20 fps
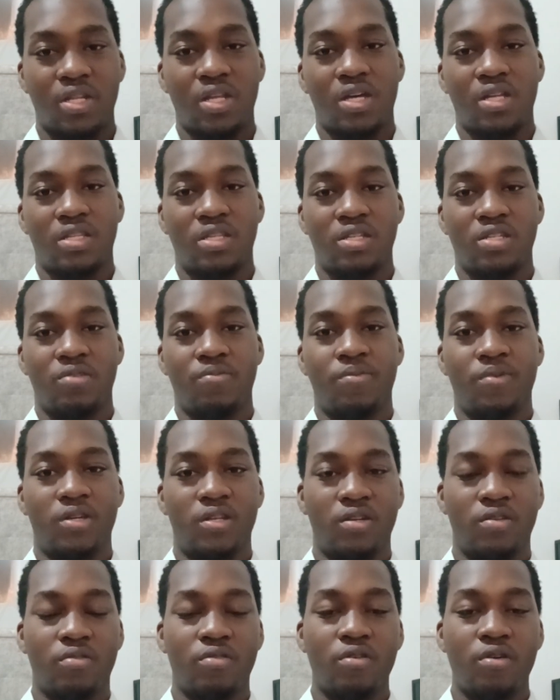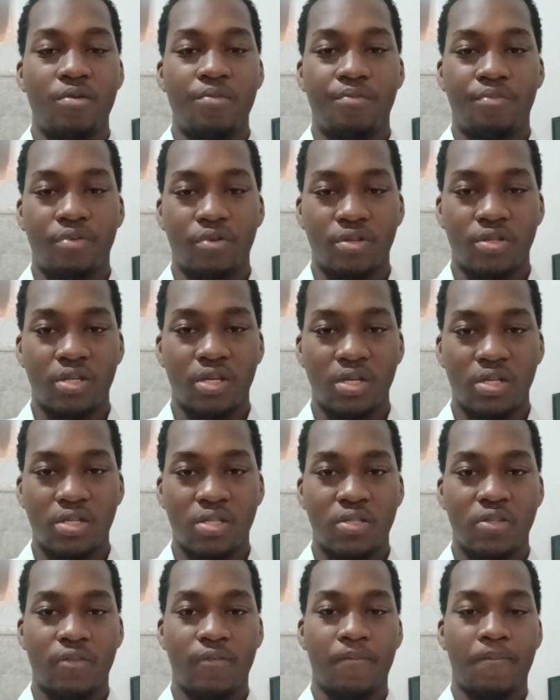that is being
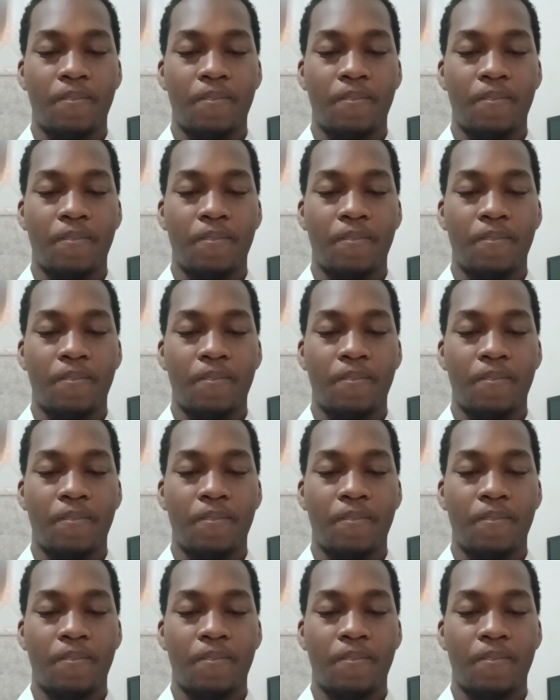processed.